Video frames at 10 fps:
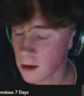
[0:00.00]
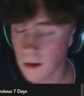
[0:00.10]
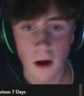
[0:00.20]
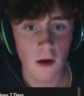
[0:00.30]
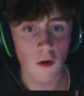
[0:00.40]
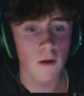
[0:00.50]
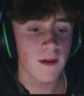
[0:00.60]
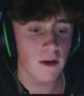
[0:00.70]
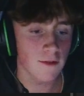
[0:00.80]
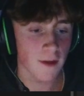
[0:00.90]
I gotta
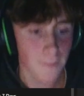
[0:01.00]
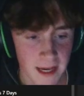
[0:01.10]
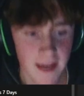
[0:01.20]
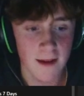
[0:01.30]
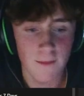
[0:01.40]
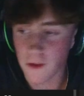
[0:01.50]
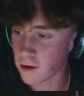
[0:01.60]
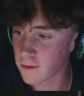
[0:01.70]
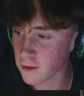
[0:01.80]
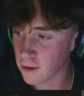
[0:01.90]
build a B&M
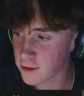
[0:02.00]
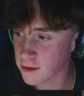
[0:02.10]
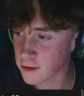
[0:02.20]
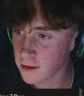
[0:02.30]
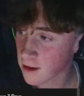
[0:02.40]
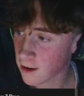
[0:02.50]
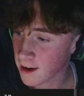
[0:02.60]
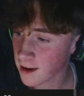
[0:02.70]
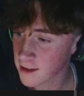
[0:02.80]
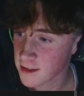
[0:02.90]
dive coaster. I
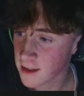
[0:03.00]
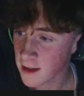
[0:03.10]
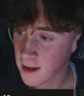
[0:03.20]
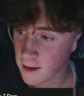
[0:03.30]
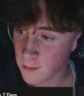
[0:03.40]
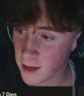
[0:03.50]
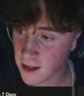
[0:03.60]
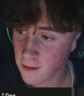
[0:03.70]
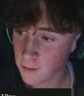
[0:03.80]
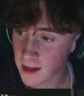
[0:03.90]
asked,
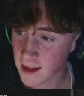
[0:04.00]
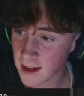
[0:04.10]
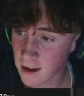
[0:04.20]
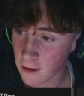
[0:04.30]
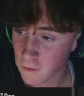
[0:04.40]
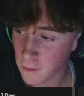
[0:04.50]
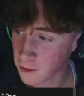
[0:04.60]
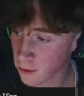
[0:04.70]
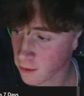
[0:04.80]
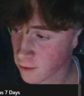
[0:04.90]
make me a layout for my
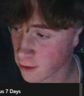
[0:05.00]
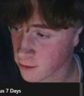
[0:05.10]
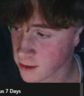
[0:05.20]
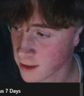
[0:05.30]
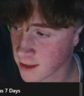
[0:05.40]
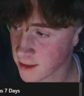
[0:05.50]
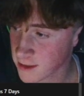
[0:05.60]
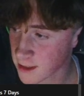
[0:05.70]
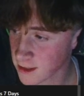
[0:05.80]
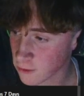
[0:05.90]
dive coaster, and it
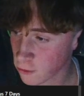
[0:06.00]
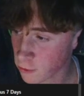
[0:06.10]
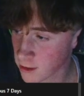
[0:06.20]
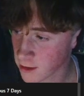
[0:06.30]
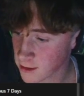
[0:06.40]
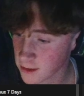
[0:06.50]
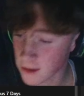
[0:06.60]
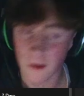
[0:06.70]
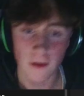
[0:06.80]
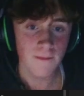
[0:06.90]
said all this.
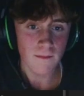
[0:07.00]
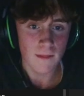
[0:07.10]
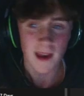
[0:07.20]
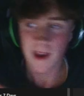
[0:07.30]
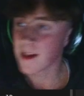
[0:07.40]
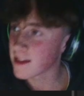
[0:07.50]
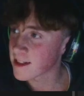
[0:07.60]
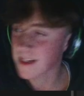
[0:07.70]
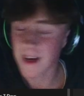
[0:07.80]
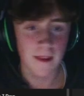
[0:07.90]
So let's
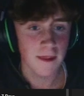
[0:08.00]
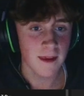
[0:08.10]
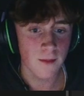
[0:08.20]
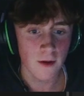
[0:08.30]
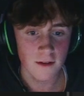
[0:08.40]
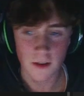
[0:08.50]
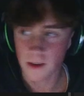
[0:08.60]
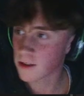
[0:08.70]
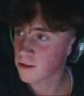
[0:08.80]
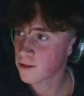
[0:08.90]
get in Theme Park
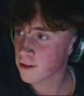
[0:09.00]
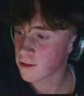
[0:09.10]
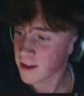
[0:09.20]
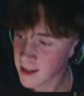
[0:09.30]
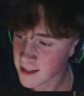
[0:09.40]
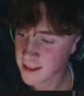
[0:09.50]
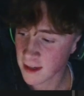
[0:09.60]
Tycoon 2 and let's get